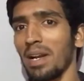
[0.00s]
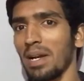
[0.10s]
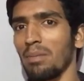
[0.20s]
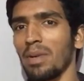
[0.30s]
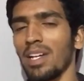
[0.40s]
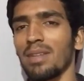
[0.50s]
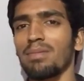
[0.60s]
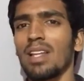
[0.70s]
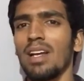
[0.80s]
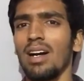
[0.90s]
company.
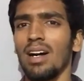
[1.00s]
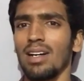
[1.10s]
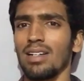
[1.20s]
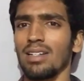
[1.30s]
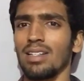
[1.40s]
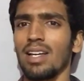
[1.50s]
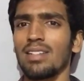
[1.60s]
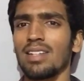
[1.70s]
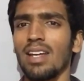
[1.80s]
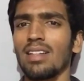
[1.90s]
And they are
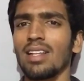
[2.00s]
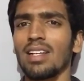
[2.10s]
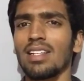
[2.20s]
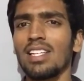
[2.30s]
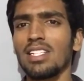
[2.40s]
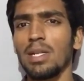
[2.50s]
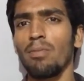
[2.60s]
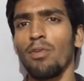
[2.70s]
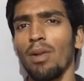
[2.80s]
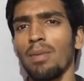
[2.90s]
saying that this chip
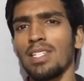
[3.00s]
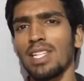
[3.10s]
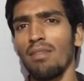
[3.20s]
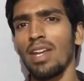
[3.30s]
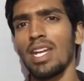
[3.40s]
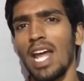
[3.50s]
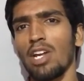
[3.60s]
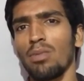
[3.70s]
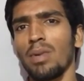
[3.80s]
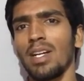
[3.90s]
will be 7
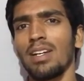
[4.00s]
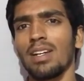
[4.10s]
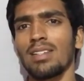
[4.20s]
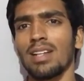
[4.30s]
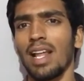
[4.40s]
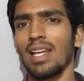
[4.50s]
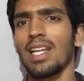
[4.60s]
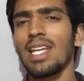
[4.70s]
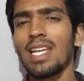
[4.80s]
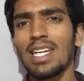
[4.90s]
nanometers like
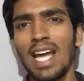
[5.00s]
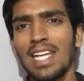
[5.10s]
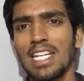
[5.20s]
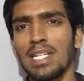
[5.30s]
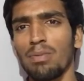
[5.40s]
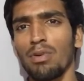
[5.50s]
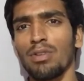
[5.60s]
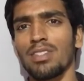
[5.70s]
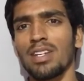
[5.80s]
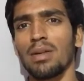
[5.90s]
Kirin 980
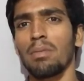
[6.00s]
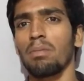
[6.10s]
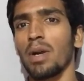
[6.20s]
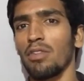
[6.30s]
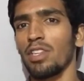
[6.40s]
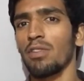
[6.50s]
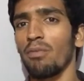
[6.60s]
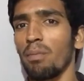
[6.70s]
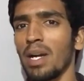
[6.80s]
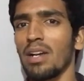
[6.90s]
processor, but with
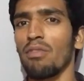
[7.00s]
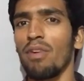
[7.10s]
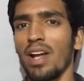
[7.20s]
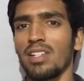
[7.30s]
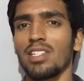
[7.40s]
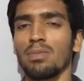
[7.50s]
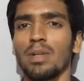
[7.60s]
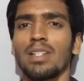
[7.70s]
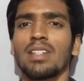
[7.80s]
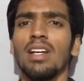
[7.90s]
better 5G
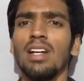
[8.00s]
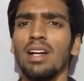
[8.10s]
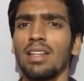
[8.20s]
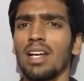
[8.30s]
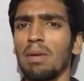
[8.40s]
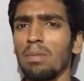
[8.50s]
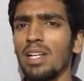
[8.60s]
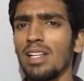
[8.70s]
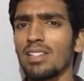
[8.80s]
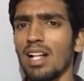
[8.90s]
speeds. The
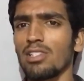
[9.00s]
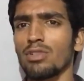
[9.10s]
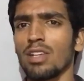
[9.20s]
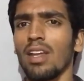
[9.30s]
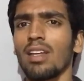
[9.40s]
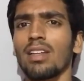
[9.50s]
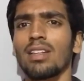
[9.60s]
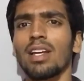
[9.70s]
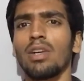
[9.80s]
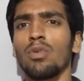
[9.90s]
company is also saying
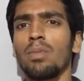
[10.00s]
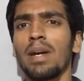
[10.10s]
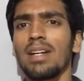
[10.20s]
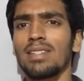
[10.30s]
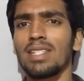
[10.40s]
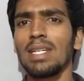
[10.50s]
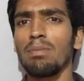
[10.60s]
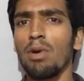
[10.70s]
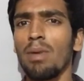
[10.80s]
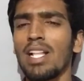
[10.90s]
that we might see
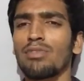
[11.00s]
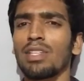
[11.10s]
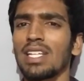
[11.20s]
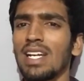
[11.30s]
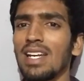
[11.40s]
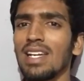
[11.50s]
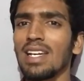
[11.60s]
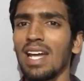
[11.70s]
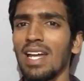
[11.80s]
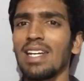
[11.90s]
mobiles with Kirin
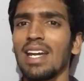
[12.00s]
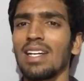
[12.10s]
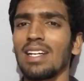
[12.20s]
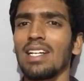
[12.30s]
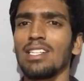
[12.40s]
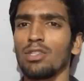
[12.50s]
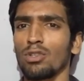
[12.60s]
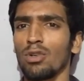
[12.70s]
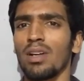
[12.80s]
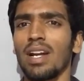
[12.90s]
990 in
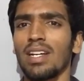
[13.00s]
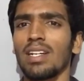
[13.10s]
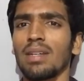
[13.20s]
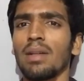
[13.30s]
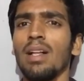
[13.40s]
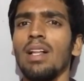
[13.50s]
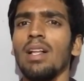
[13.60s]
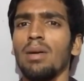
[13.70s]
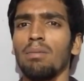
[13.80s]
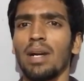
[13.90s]
2019,
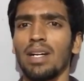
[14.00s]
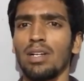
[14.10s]
but